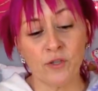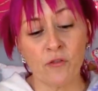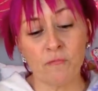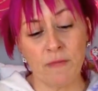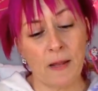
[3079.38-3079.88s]

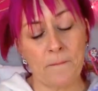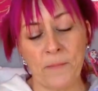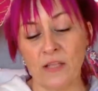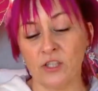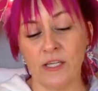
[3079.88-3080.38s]
After another
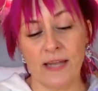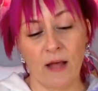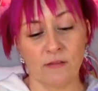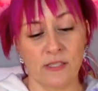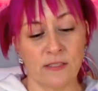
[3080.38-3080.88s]
minute,
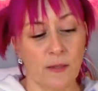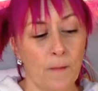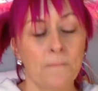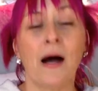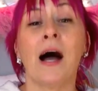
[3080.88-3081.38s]
Benji
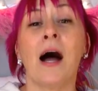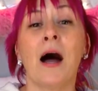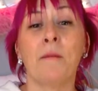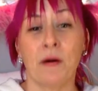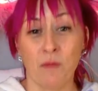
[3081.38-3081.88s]
announces,
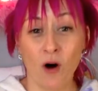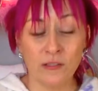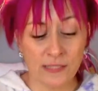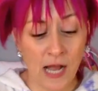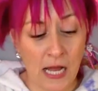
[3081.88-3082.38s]

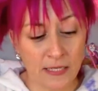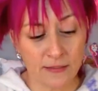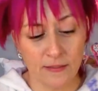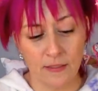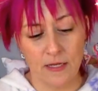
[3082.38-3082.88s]
Mom, I'm all
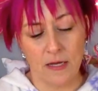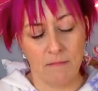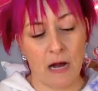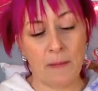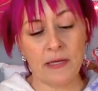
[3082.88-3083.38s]
done.
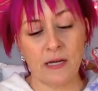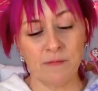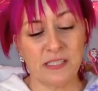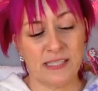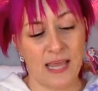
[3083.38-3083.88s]

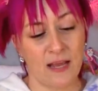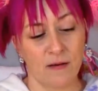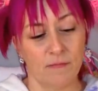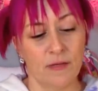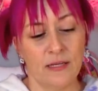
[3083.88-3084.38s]
Mommy comes
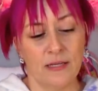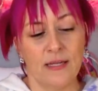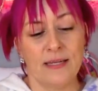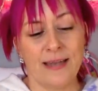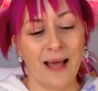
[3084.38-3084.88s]
to take
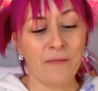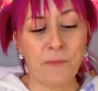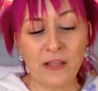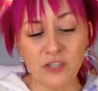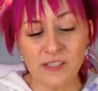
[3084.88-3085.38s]
him.
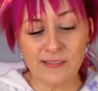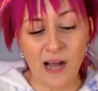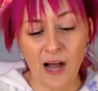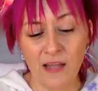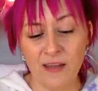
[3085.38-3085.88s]
Now that
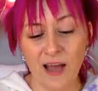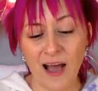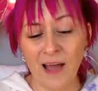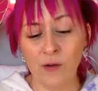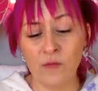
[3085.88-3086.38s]
Benji is
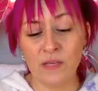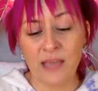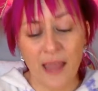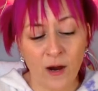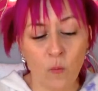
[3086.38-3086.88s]
gone, I
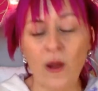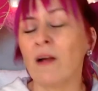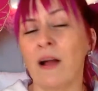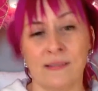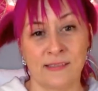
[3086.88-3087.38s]
don't even
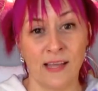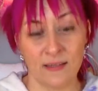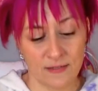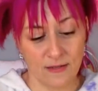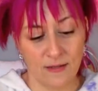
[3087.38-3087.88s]
care where
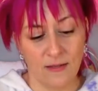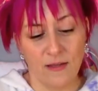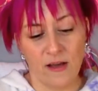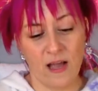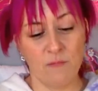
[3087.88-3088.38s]
I sit.
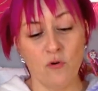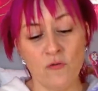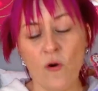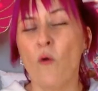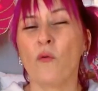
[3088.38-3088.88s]

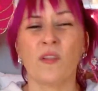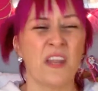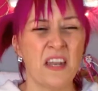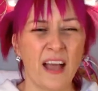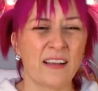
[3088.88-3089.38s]
I move
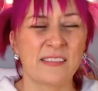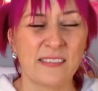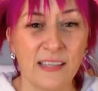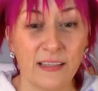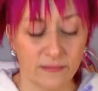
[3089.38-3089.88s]
over to the
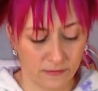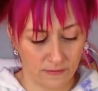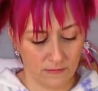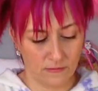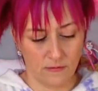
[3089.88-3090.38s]
next
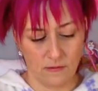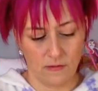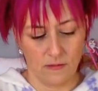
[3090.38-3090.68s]
seat.